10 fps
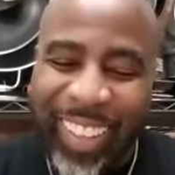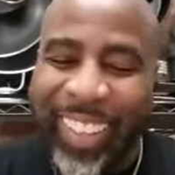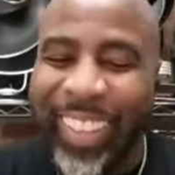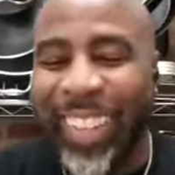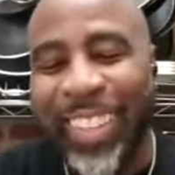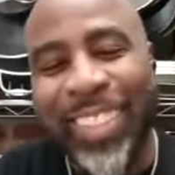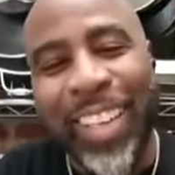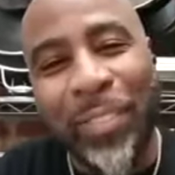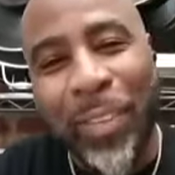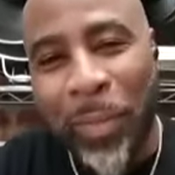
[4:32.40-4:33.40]
Yes,
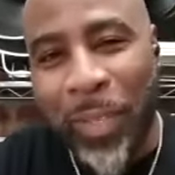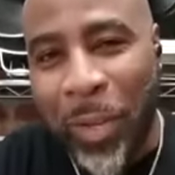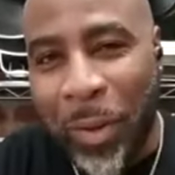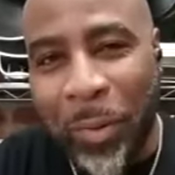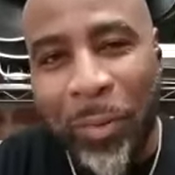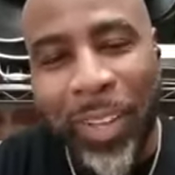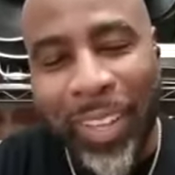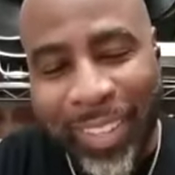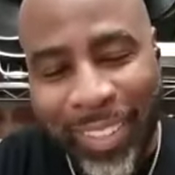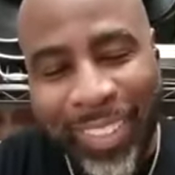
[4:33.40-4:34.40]
I've come a long
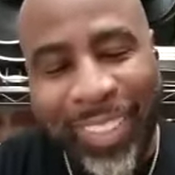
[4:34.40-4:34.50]
way.